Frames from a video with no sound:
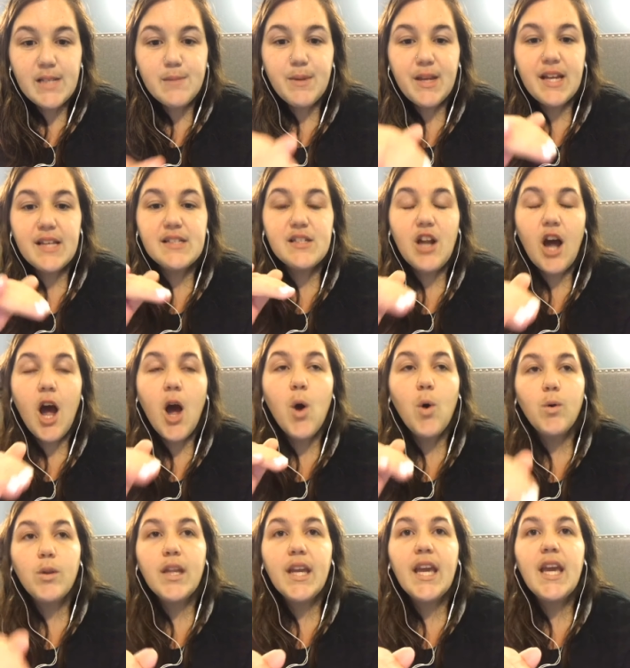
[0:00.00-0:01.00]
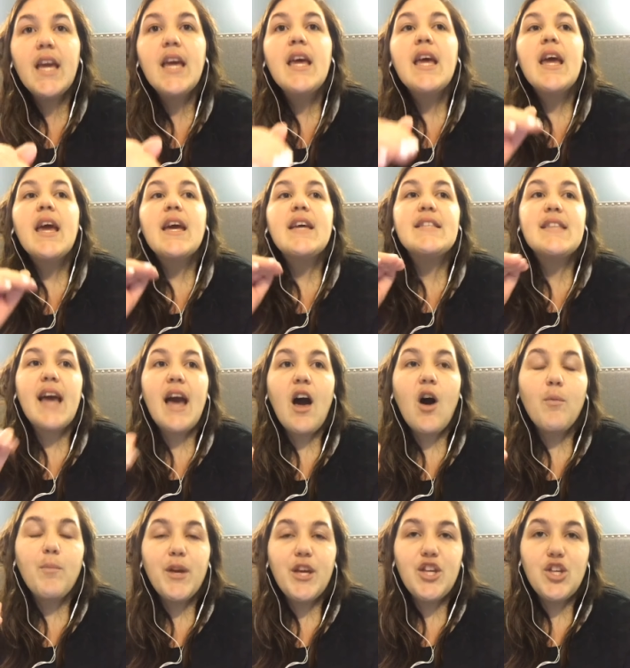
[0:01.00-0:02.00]
because not only is it
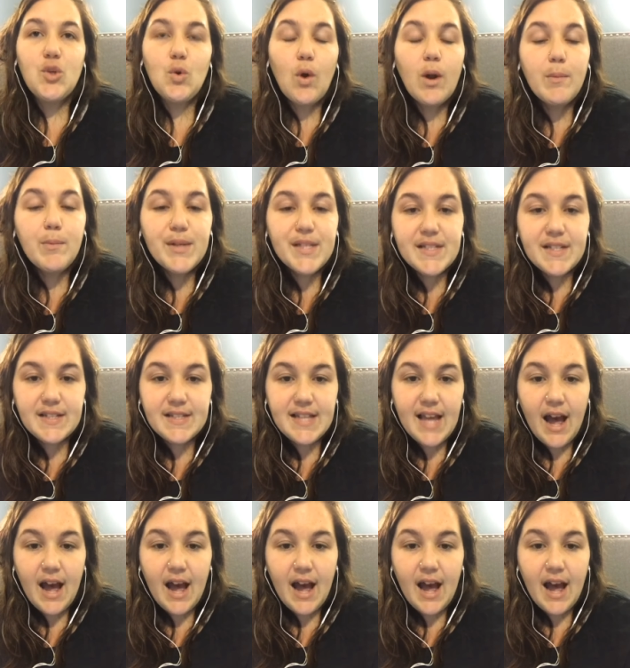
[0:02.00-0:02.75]
helping your business